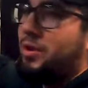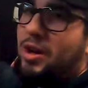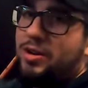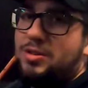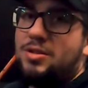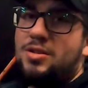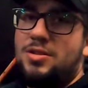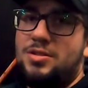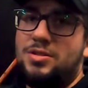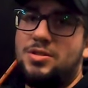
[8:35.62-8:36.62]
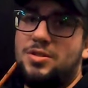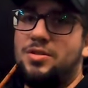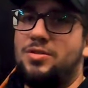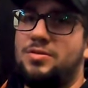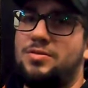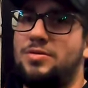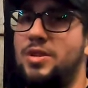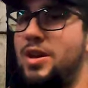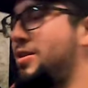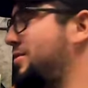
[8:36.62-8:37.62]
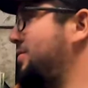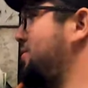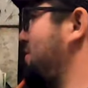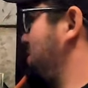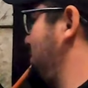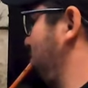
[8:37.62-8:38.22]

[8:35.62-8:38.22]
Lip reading: locked. So, yeah. So it's a